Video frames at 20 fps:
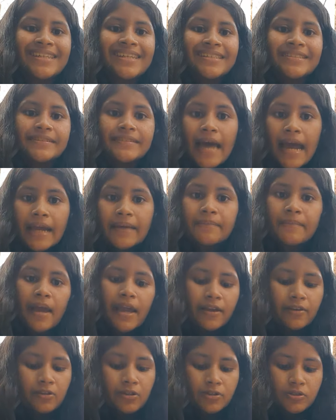light
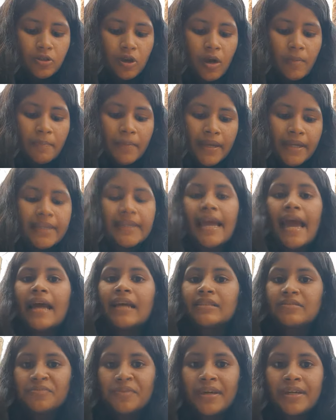microscope many
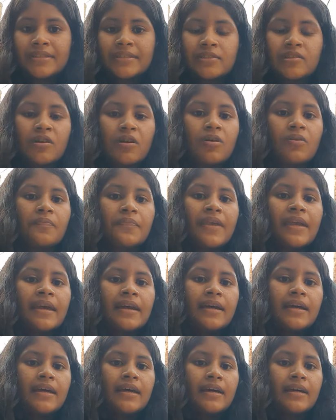as well. So
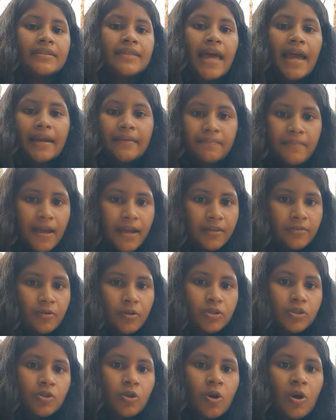light
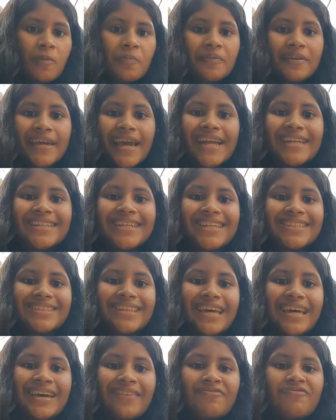microscope, we can just
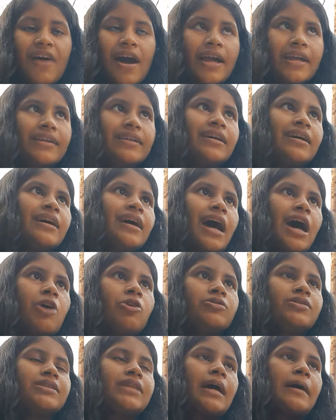find
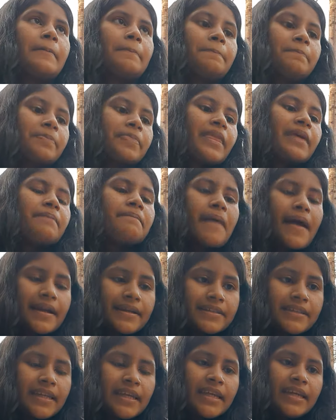out some
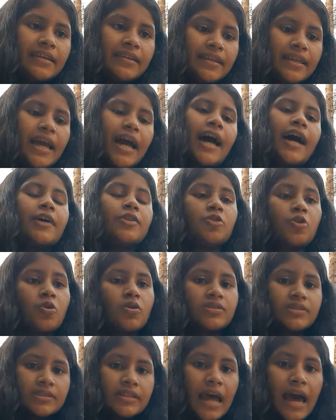bacteria,
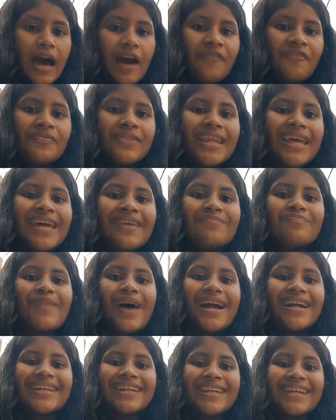those stuff.
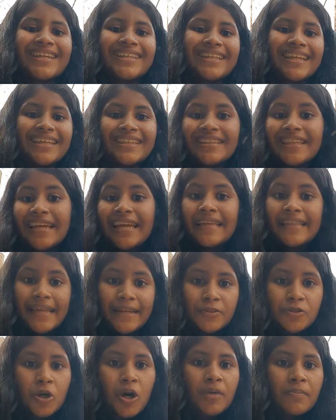But in the
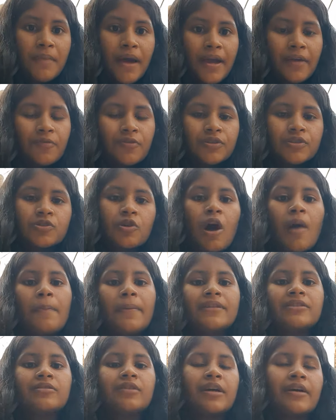electron
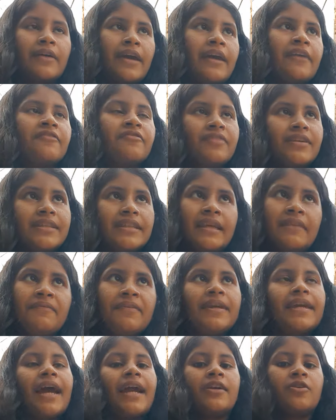microscope is everything
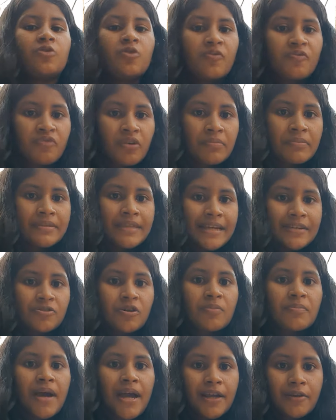we can do from
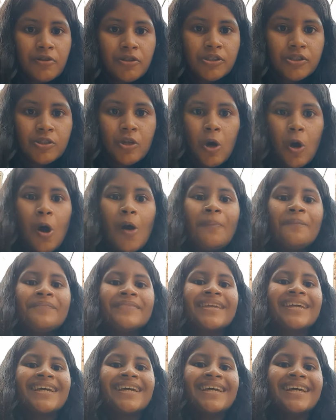electron microscope,
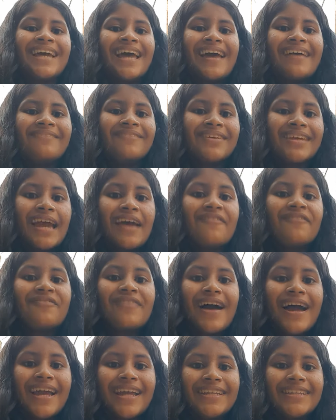and we can
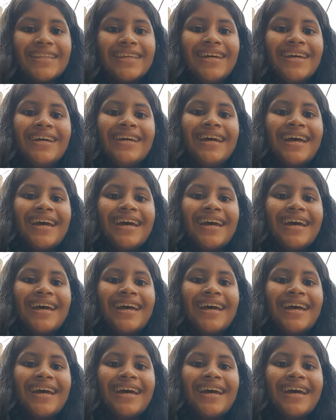find the